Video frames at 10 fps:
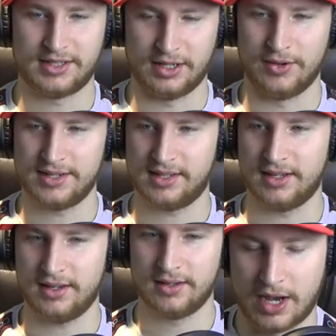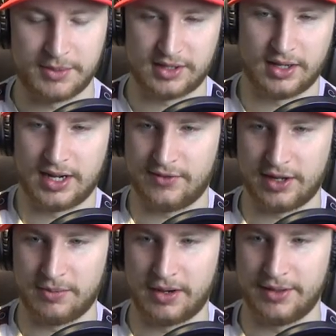Seriously? I'm just not even
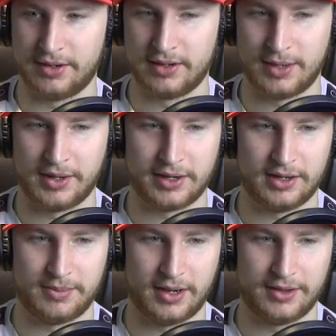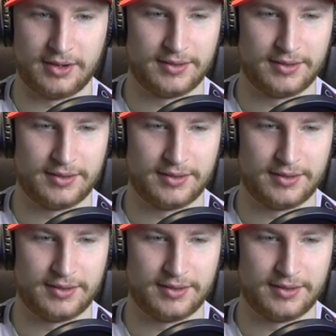gonna bother. I'm not gonna bother.